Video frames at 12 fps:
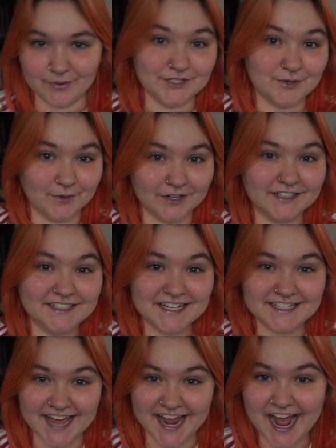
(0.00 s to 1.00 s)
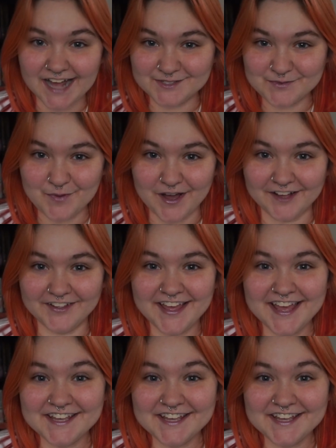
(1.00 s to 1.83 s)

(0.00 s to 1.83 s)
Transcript: into work today as well.